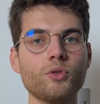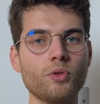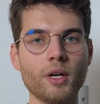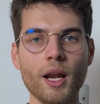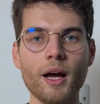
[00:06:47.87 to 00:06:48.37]
your
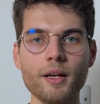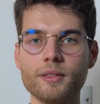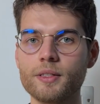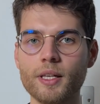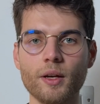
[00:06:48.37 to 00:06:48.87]
clients, the
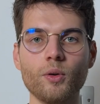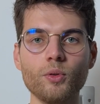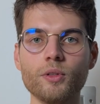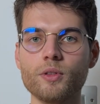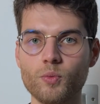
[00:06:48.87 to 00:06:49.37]

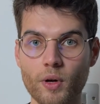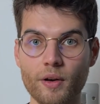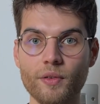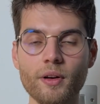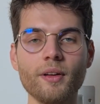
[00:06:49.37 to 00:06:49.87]
stakeholders, whatever.